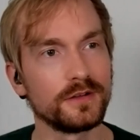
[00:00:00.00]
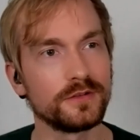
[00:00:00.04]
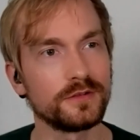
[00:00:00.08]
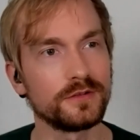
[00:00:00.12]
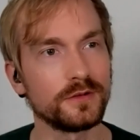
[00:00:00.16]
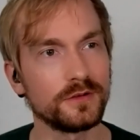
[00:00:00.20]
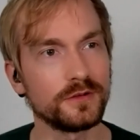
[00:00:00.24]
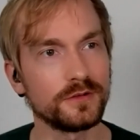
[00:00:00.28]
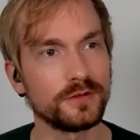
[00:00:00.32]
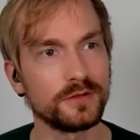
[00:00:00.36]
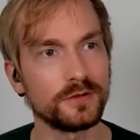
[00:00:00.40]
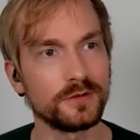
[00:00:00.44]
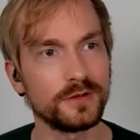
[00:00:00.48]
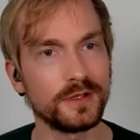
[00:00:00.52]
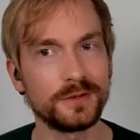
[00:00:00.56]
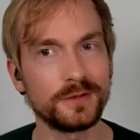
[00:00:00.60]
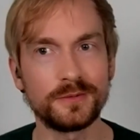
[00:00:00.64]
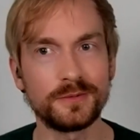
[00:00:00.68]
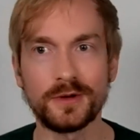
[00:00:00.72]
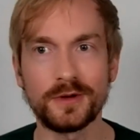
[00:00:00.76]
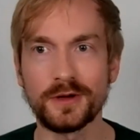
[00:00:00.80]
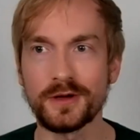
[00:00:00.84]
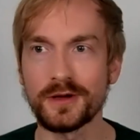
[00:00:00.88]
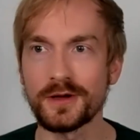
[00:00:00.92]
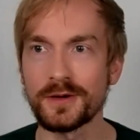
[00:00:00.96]
So
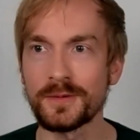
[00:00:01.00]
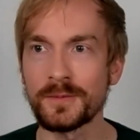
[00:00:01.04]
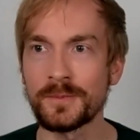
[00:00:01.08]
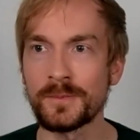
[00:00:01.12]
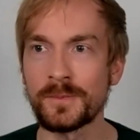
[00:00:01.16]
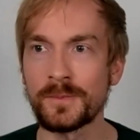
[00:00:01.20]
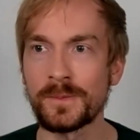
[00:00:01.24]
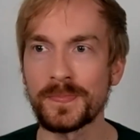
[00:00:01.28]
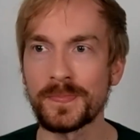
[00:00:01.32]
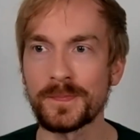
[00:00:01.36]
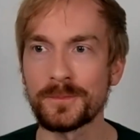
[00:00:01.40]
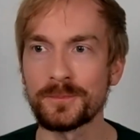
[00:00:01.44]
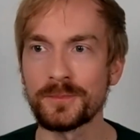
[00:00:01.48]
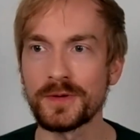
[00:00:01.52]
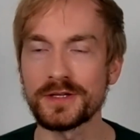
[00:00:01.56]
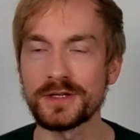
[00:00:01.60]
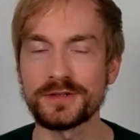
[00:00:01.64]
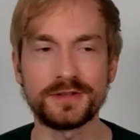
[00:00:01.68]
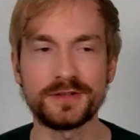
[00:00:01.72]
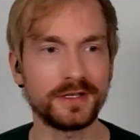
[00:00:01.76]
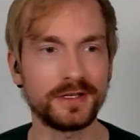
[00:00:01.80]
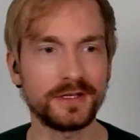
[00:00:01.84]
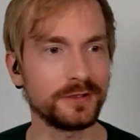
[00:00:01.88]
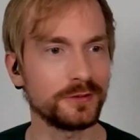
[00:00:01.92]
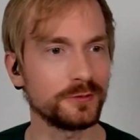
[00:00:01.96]
then my
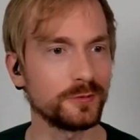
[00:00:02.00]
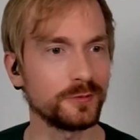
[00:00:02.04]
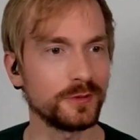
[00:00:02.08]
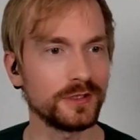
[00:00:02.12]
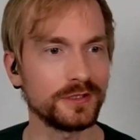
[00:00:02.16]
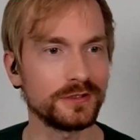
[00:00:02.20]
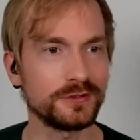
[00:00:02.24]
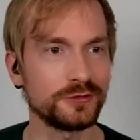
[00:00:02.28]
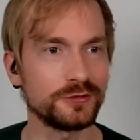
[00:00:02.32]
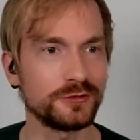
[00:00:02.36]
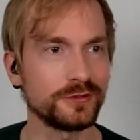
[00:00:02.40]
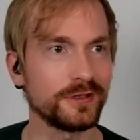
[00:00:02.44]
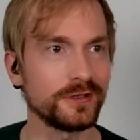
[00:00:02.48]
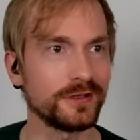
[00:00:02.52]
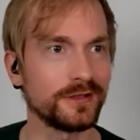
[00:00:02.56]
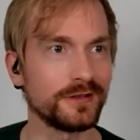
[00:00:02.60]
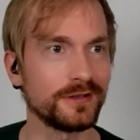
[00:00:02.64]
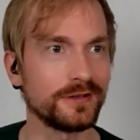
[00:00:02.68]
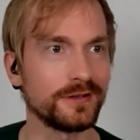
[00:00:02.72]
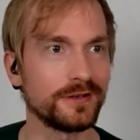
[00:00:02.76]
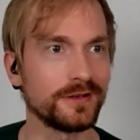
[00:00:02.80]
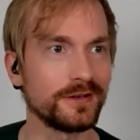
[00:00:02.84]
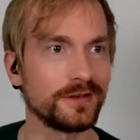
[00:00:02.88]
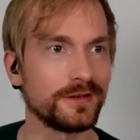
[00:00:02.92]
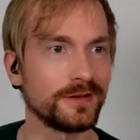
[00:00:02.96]
second question
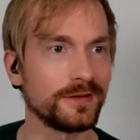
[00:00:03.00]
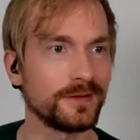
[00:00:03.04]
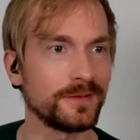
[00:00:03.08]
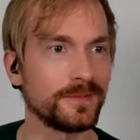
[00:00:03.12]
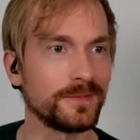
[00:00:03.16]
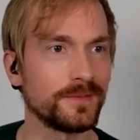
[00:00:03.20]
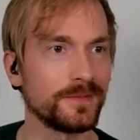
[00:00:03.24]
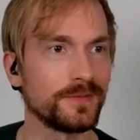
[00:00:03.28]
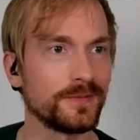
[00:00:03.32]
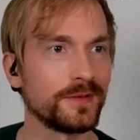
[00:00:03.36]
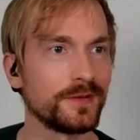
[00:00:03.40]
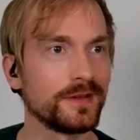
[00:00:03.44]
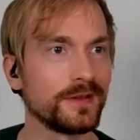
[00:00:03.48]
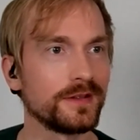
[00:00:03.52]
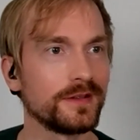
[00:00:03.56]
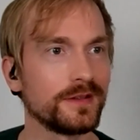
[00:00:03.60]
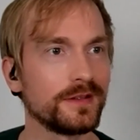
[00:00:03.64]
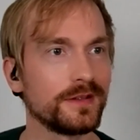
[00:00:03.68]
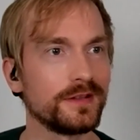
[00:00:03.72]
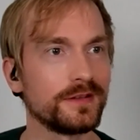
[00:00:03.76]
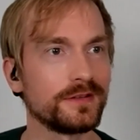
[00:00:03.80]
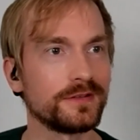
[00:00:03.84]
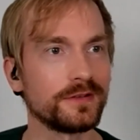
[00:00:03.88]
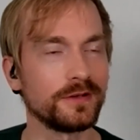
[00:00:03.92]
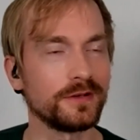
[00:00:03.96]

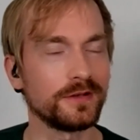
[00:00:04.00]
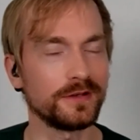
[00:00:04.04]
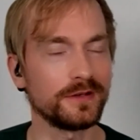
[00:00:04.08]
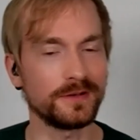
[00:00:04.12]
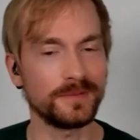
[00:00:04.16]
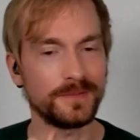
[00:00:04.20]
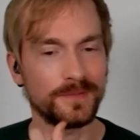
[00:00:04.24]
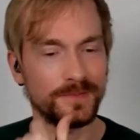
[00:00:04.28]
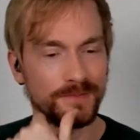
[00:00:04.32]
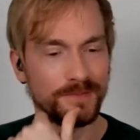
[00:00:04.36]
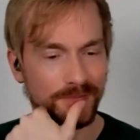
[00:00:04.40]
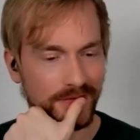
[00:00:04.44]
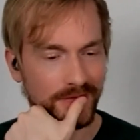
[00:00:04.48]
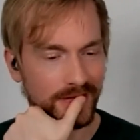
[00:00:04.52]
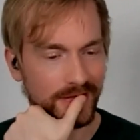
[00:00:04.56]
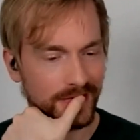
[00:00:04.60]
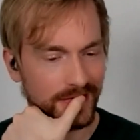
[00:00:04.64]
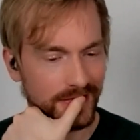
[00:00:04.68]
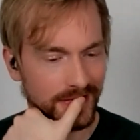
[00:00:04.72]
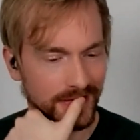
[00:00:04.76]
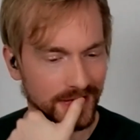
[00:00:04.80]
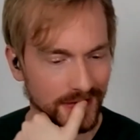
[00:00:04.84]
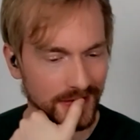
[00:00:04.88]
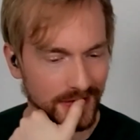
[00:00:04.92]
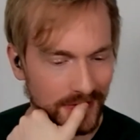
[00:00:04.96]
is
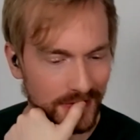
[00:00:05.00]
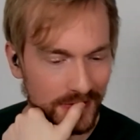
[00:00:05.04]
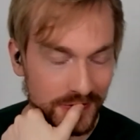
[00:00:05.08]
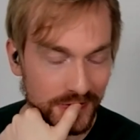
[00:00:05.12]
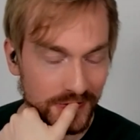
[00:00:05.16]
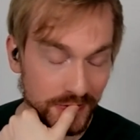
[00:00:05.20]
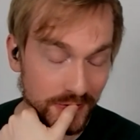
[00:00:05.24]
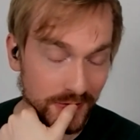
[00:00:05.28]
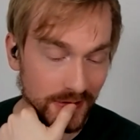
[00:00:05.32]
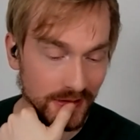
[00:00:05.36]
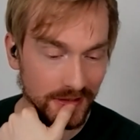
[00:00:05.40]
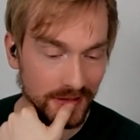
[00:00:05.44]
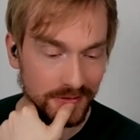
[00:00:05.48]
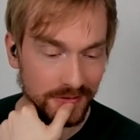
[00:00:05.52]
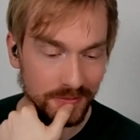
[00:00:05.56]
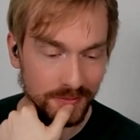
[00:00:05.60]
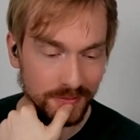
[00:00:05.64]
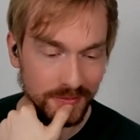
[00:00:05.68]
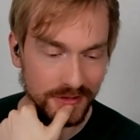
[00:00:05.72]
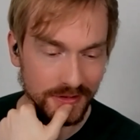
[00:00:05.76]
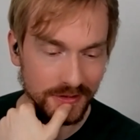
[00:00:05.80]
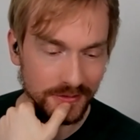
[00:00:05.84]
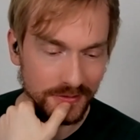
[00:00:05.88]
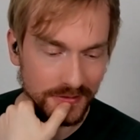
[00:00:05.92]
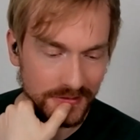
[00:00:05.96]
also related to
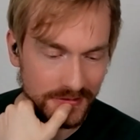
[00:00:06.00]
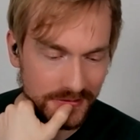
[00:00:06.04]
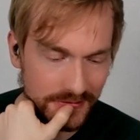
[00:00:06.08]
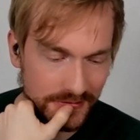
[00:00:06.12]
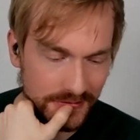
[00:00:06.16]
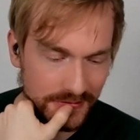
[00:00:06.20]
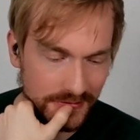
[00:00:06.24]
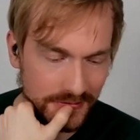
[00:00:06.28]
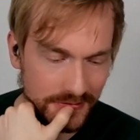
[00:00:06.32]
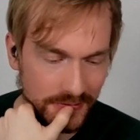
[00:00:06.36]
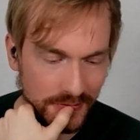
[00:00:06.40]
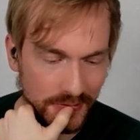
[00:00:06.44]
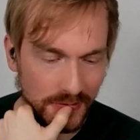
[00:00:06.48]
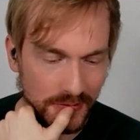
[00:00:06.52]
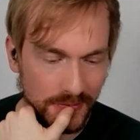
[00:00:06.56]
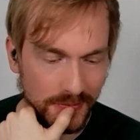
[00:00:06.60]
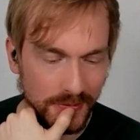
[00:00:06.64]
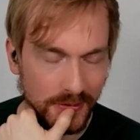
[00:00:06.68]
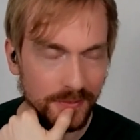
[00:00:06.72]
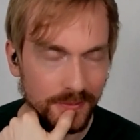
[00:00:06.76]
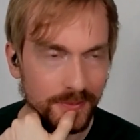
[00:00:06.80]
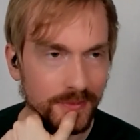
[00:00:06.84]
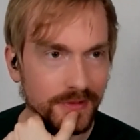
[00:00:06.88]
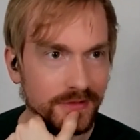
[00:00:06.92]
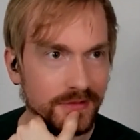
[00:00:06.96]
materials. So
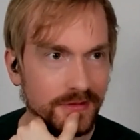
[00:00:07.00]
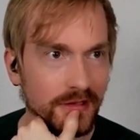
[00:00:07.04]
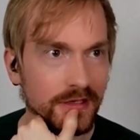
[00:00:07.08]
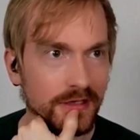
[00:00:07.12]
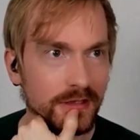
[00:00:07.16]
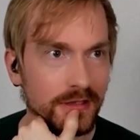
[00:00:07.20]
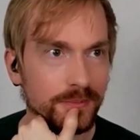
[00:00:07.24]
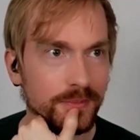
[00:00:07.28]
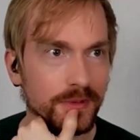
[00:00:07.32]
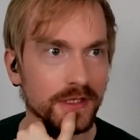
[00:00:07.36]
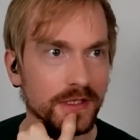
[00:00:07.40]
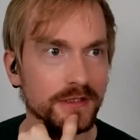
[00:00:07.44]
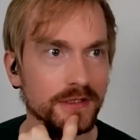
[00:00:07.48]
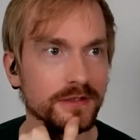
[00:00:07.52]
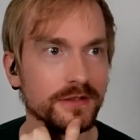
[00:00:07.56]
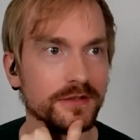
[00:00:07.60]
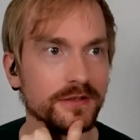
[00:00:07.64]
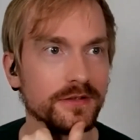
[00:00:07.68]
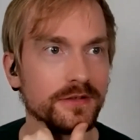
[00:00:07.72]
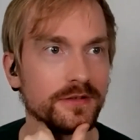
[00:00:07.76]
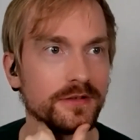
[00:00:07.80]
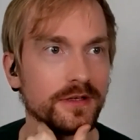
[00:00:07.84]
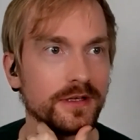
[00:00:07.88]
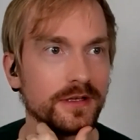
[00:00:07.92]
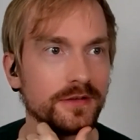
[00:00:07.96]
about metallic
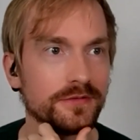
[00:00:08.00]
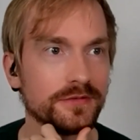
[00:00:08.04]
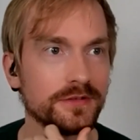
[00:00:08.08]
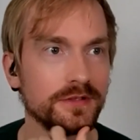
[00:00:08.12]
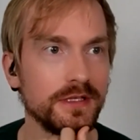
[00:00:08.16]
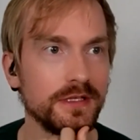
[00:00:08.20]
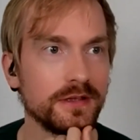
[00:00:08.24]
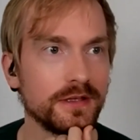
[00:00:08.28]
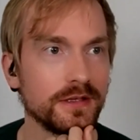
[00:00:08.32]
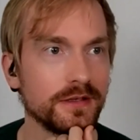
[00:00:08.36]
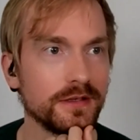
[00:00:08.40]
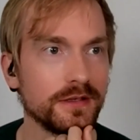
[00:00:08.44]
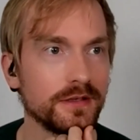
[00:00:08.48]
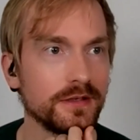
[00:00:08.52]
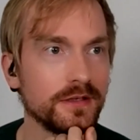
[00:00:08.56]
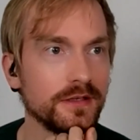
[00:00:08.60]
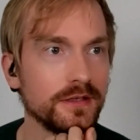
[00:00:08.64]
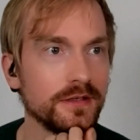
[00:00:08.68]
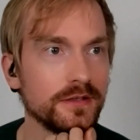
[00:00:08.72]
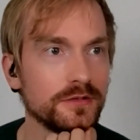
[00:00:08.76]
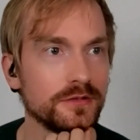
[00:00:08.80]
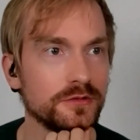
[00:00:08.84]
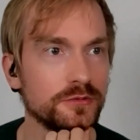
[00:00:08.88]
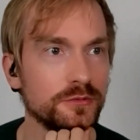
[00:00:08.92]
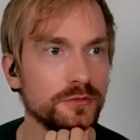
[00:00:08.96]
parts, I've seen that in
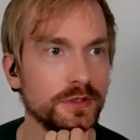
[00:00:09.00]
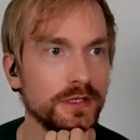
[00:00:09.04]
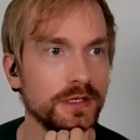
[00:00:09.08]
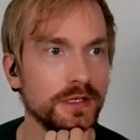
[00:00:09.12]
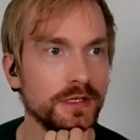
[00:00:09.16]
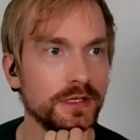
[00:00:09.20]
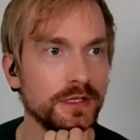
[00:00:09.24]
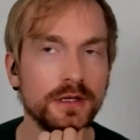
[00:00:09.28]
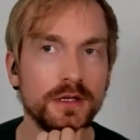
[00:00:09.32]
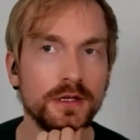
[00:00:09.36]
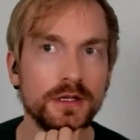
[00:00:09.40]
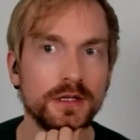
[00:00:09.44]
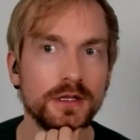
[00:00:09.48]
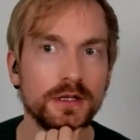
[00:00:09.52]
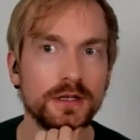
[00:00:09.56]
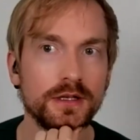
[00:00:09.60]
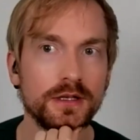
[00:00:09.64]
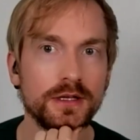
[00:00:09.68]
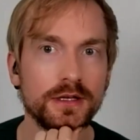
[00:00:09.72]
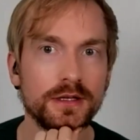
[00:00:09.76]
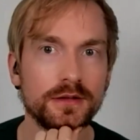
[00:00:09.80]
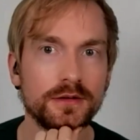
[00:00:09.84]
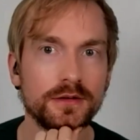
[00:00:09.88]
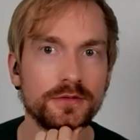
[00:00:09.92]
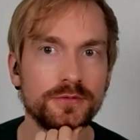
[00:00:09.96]
industry,
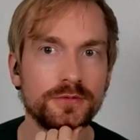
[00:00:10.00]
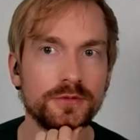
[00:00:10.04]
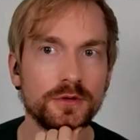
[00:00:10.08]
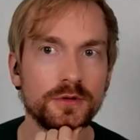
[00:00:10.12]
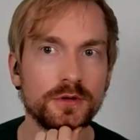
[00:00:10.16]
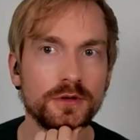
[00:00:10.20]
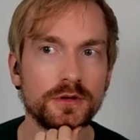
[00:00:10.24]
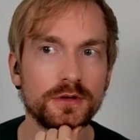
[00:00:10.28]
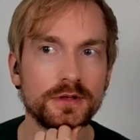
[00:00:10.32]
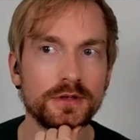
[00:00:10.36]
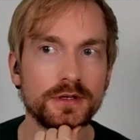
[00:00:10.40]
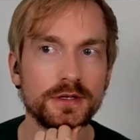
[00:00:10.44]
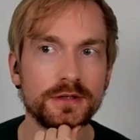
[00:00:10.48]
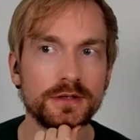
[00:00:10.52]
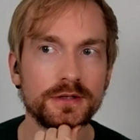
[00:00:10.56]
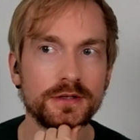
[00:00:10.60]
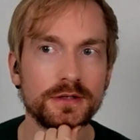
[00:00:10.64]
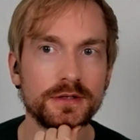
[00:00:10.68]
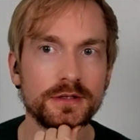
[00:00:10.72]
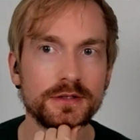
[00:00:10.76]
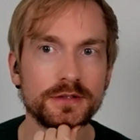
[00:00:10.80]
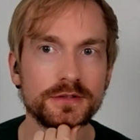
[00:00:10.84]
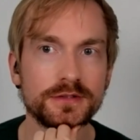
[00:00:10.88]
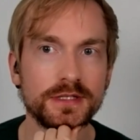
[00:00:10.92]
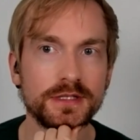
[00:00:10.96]
like
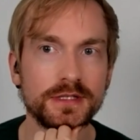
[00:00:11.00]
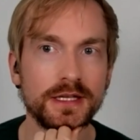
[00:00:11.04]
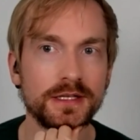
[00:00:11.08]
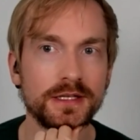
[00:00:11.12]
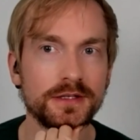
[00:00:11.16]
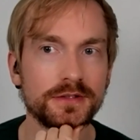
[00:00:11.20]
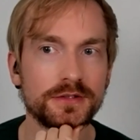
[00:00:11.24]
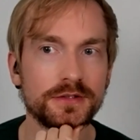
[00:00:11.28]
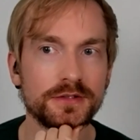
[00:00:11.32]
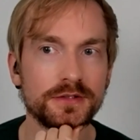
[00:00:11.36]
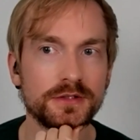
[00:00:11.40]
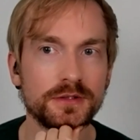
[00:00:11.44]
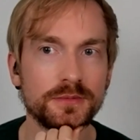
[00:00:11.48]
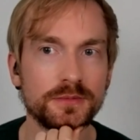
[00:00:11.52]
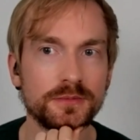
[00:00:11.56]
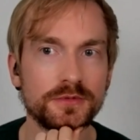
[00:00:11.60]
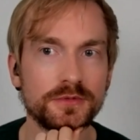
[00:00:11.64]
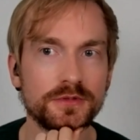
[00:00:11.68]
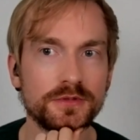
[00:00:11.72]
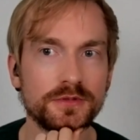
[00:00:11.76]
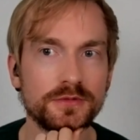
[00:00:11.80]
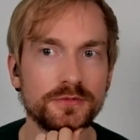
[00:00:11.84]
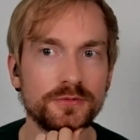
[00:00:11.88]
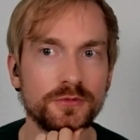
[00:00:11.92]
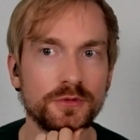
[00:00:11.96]
there are scanning
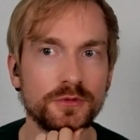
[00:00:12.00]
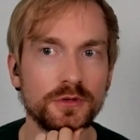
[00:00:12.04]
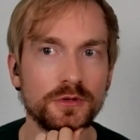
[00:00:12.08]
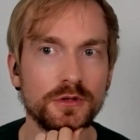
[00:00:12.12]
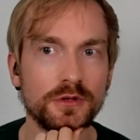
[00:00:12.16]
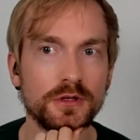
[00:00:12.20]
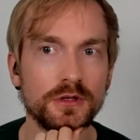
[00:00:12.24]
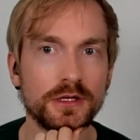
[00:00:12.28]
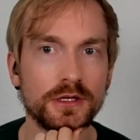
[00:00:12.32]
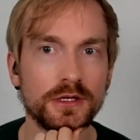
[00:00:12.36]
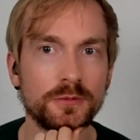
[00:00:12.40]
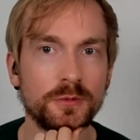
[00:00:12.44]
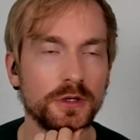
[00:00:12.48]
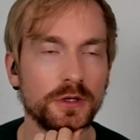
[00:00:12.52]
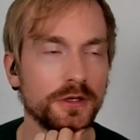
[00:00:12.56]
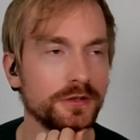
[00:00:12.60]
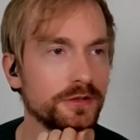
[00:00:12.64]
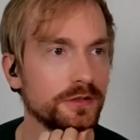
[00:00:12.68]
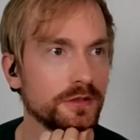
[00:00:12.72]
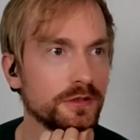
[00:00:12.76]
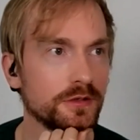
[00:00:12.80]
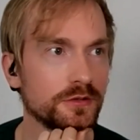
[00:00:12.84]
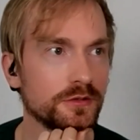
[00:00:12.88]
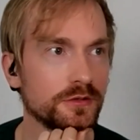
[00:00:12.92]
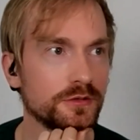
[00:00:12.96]
systems for like
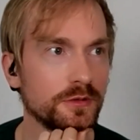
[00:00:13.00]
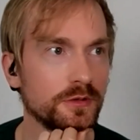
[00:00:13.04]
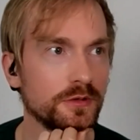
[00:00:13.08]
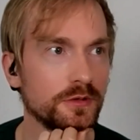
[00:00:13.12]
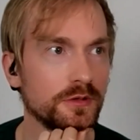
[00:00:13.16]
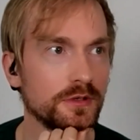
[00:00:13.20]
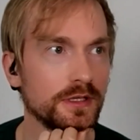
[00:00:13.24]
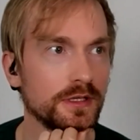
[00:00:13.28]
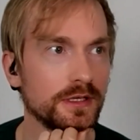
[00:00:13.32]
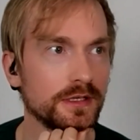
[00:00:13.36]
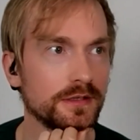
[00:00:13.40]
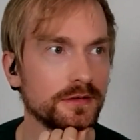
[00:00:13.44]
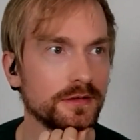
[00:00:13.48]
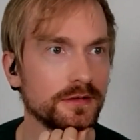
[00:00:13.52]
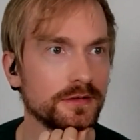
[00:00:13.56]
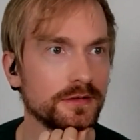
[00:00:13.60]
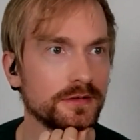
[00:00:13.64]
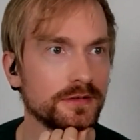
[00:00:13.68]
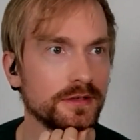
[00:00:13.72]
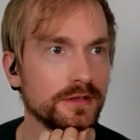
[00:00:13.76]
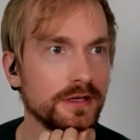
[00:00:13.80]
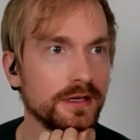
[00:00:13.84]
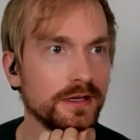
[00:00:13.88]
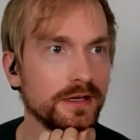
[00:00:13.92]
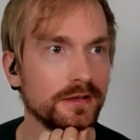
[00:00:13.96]
quality control, like the
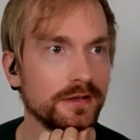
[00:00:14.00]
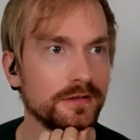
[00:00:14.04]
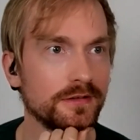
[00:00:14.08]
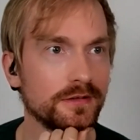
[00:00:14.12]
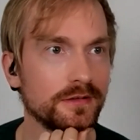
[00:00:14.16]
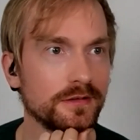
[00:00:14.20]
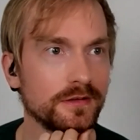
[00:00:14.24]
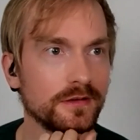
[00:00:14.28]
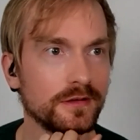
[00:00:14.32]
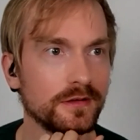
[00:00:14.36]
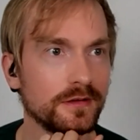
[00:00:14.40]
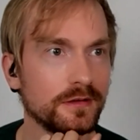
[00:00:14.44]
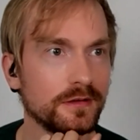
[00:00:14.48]
size